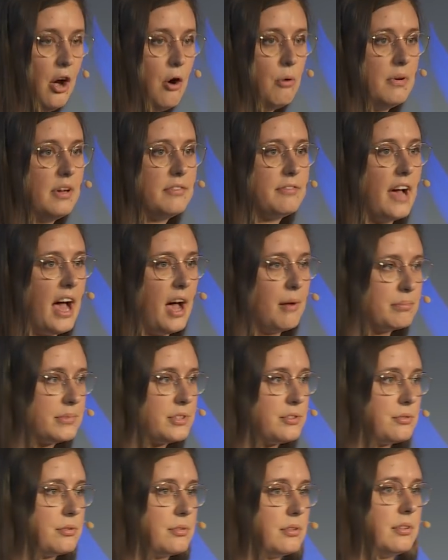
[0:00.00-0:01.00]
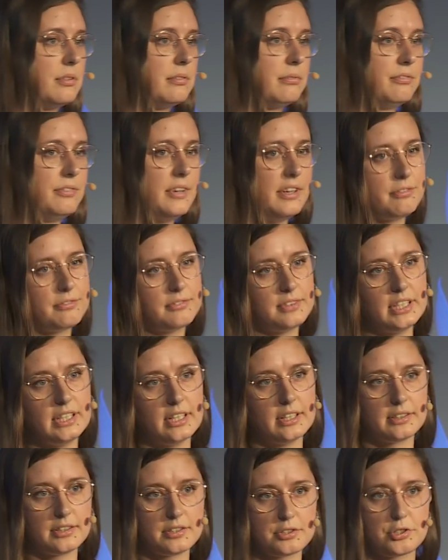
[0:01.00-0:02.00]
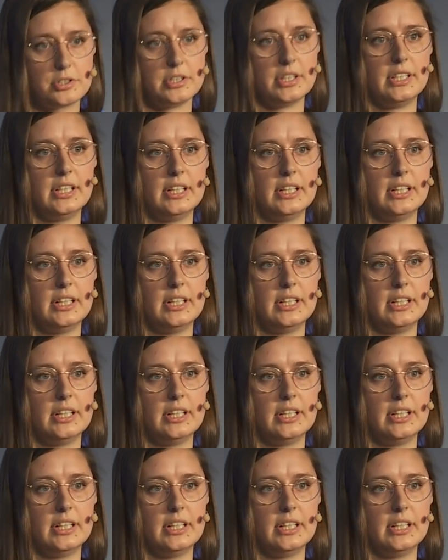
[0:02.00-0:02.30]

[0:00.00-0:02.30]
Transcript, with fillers: with up to 50 additional